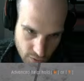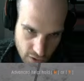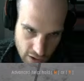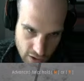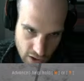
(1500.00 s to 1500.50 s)

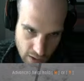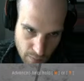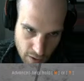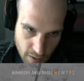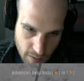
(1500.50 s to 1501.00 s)
Check the
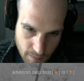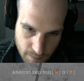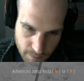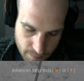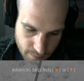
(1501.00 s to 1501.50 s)
chamber.
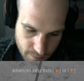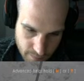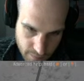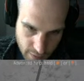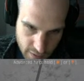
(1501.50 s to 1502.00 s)

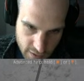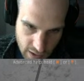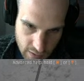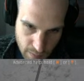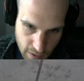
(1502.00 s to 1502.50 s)

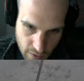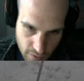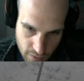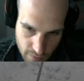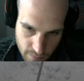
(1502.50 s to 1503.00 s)
Safety back on.